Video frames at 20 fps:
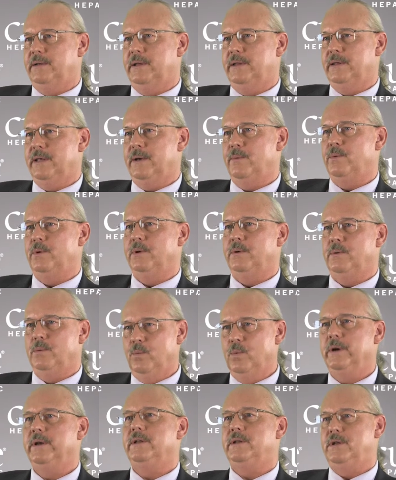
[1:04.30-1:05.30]
that they
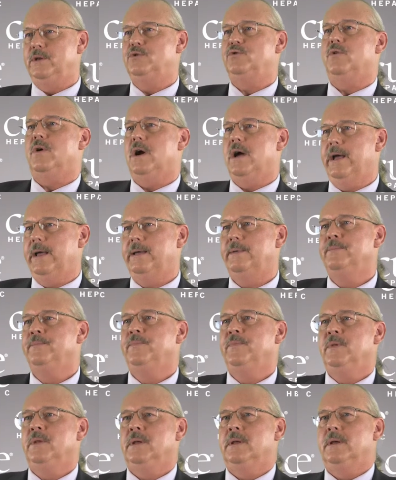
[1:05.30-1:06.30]
wanted to try
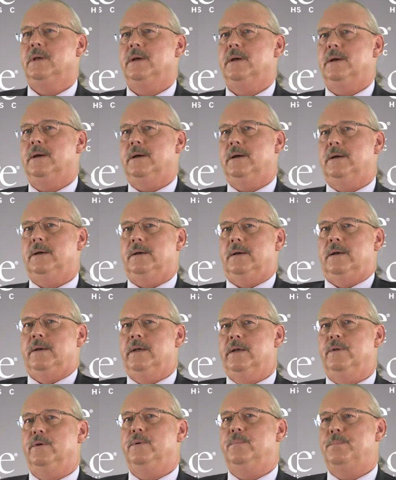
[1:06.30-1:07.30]

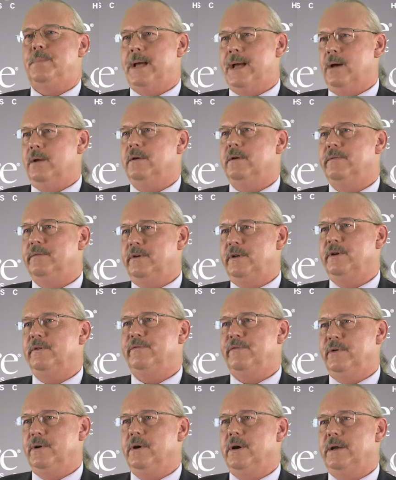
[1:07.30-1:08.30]
another bout of
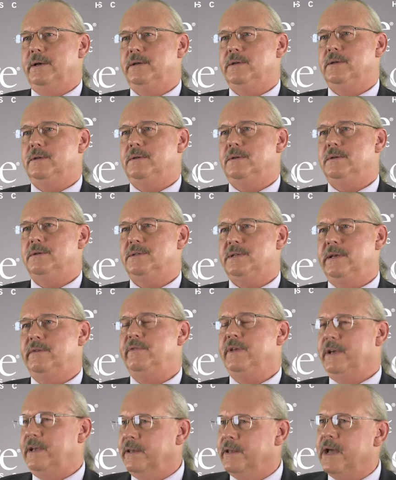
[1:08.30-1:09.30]
interferon to see if
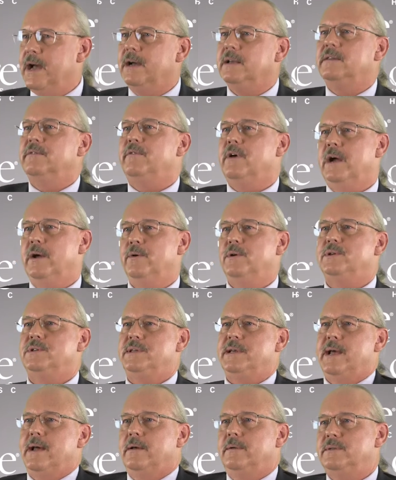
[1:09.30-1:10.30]
they could knock the
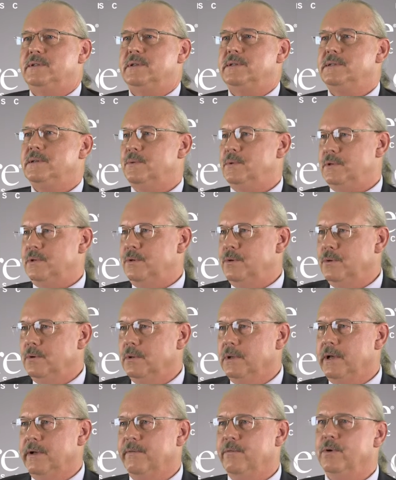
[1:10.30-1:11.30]
virus out. Since it was a new
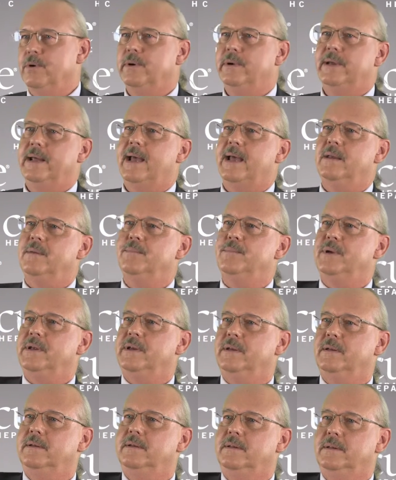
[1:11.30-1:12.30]
liver, it hadn't
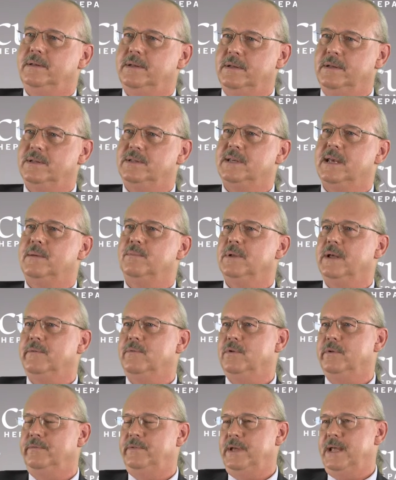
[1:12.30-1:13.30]
been to the same
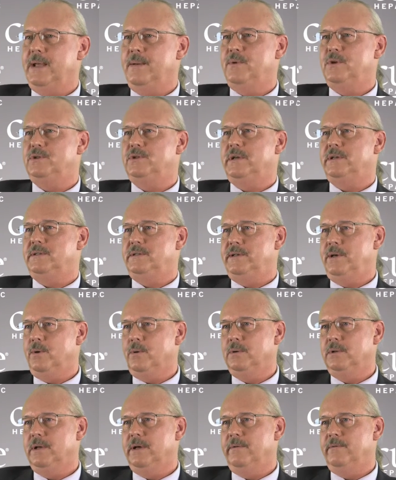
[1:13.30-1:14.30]
level of damage as the
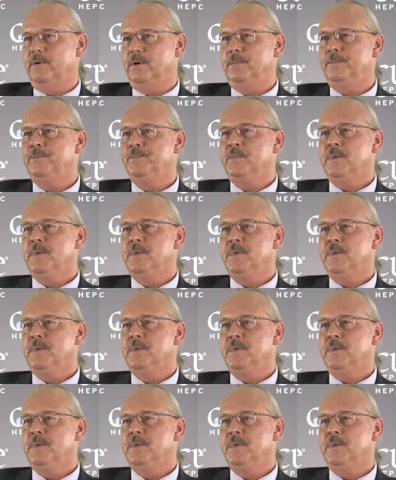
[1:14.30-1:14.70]
old liver,